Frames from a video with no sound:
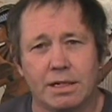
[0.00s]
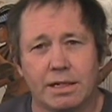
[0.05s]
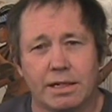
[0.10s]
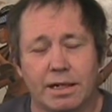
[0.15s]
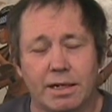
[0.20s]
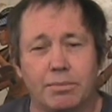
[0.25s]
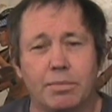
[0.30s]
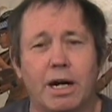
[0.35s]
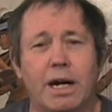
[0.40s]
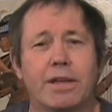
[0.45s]

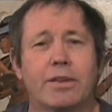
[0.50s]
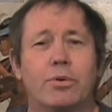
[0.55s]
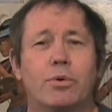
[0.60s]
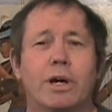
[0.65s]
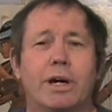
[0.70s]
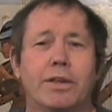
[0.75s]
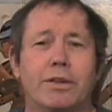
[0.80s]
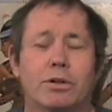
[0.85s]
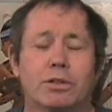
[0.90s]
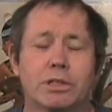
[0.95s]
And by the
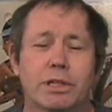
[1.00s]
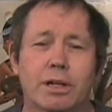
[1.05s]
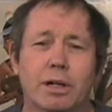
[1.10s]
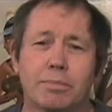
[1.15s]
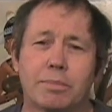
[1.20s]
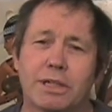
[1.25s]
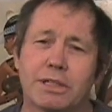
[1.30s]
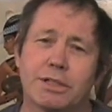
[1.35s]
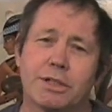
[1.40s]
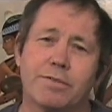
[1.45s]
way, those little
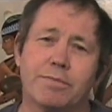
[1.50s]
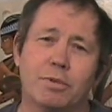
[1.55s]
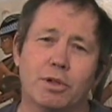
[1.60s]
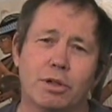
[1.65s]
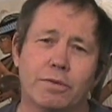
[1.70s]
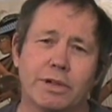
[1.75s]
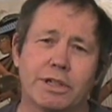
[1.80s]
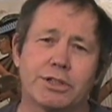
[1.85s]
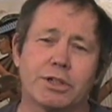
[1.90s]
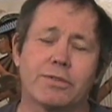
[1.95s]
bits of
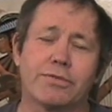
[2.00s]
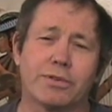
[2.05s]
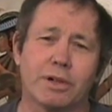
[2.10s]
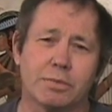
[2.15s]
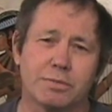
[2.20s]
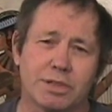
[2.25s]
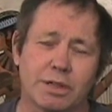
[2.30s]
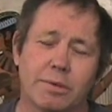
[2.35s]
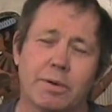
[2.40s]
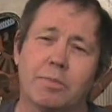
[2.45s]
movies are
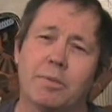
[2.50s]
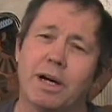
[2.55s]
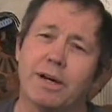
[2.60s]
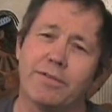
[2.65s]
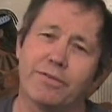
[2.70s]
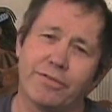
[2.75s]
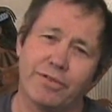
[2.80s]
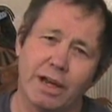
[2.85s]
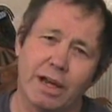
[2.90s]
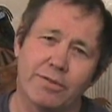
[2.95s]
from some of my
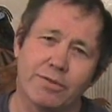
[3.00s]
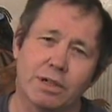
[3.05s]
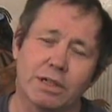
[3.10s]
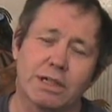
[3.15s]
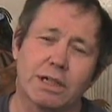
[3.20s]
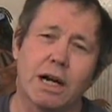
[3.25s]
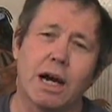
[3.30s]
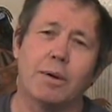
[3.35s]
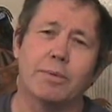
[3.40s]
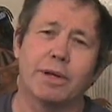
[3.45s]
favorite
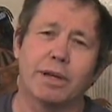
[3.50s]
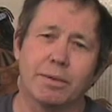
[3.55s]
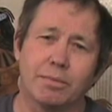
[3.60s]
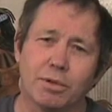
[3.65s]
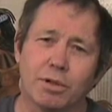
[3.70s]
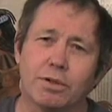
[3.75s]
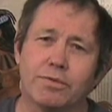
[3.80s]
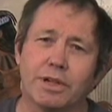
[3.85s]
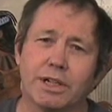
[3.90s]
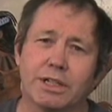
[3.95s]
comedy
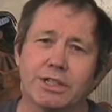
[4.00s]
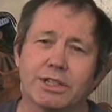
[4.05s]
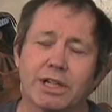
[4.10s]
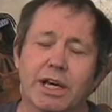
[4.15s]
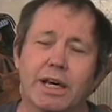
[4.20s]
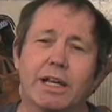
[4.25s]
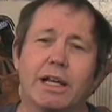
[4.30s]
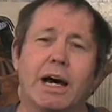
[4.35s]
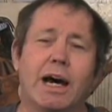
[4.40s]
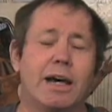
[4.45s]
movies,
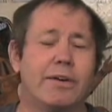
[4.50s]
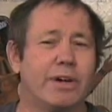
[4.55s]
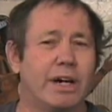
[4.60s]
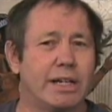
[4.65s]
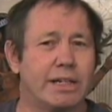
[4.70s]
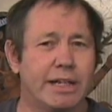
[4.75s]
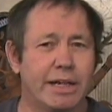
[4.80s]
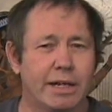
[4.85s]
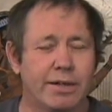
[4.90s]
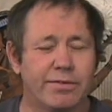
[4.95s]
and I've
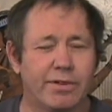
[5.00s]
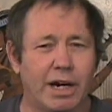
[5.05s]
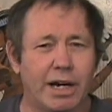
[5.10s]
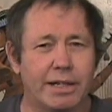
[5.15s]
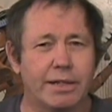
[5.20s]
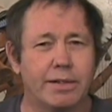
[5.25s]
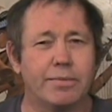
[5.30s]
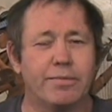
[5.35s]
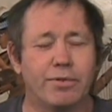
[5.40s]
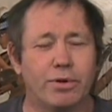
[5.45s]

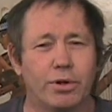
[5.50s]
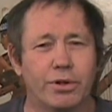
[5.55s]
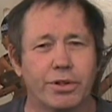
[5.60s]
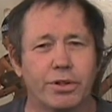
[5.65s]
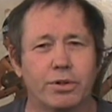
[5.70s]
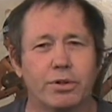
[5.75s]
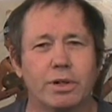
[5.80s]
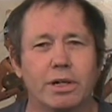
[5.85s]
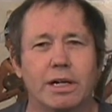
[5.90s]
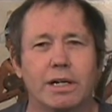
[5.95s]
identified them for
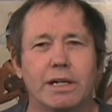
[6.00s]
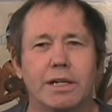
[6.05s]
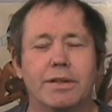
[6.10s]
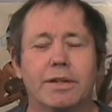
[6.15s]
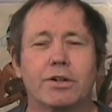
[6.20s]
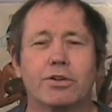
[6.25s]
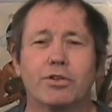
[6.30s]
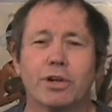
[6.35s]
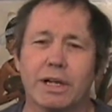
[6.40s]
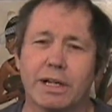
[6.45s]
you in
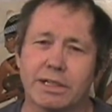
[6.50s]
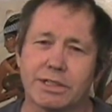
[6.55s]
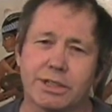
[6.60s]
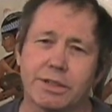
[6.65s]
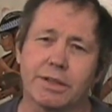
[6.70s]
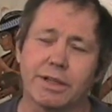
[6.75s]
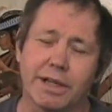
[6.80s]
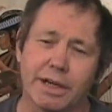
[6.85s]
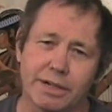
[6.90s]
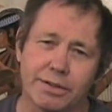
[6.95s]
the credits
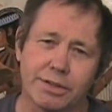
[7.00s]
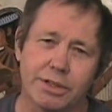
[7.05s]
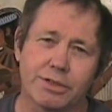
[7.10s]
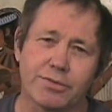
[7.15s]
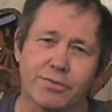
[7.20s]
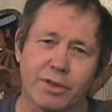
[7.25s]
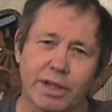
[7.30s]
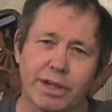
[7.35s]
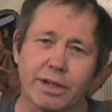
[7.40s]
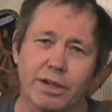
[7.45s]
at the end of this
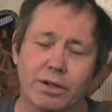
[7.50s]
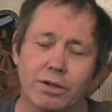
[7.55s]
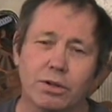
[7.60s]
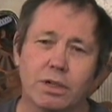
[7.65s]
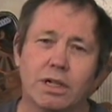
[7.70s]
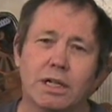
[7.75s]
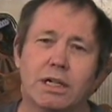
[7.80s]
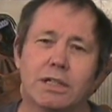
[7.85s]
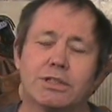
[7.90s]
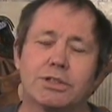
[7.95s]
video
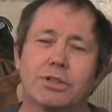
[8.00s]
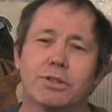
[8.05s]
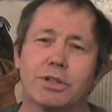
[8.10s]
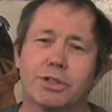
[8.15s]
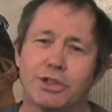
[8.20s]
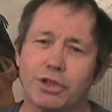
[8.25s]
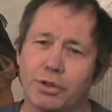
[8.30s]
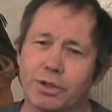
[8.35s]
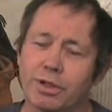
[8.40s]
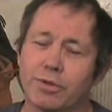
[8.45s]
so
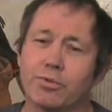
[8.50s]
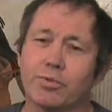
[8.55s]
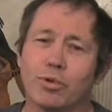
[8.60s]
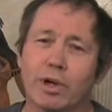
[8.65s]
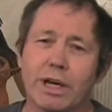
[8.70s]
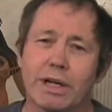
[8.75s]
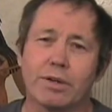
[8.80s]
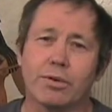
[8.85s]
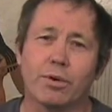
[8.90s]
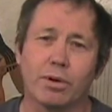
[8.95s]
that you can
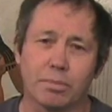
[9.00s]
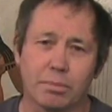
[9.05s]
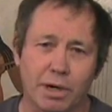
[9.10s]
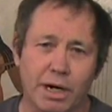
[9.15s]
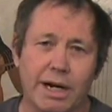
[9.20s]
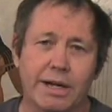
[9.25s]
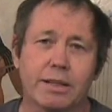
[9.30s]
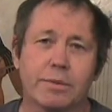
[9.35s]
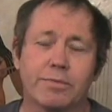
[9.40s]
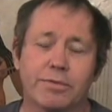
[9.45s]
rent or
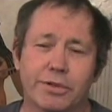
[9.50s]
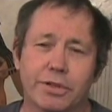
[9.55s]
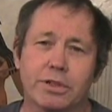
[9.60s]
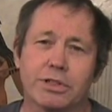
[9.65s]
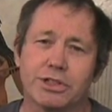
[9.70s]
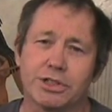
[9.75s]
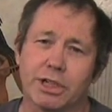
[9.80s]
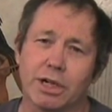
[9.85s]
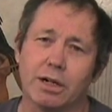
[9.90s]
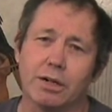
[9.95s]
buy them for
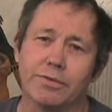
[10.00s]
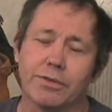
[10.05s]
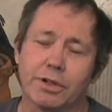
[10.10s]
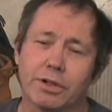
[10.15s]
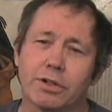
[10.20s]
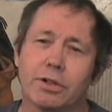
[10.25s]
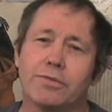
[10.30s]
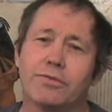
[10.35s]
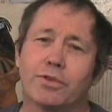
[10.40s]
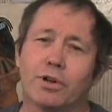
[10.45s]
yourself. They're
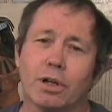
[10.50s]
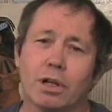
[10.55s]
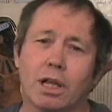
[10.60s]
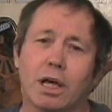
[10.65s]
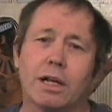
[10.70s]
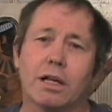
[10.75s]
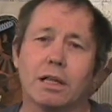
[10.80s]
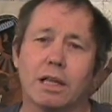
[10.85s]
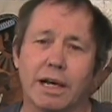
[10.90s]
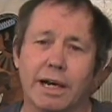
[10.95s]
good for a
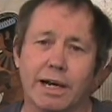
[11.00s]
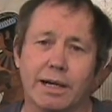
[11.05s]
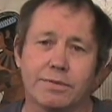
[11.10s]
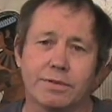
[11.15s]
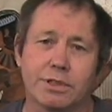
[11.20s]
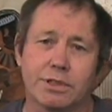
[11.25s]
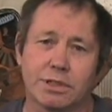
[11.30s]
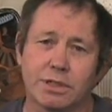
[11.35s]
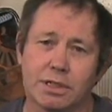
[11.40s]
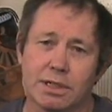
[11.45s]
lot of
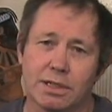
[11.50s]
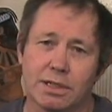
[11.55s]
laughs.